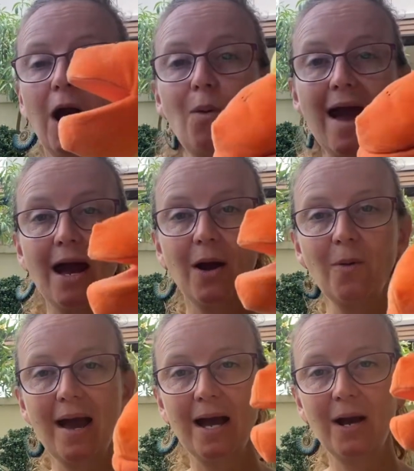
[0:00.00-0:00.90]
quack,
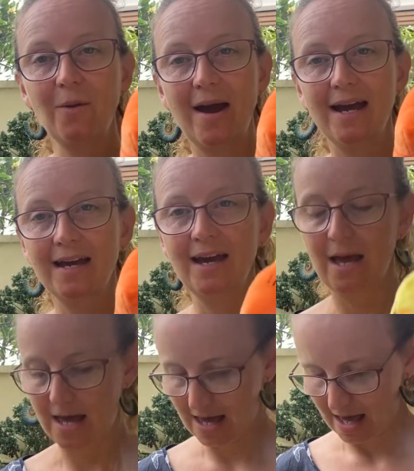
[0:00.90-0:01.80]
quack, quack.
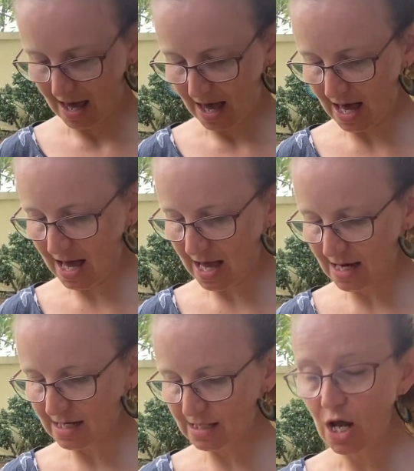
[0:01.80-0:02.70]

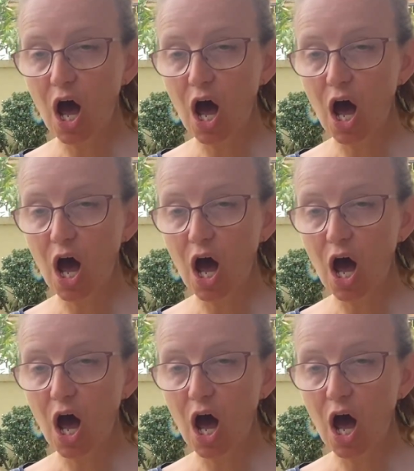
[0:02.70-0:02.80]
And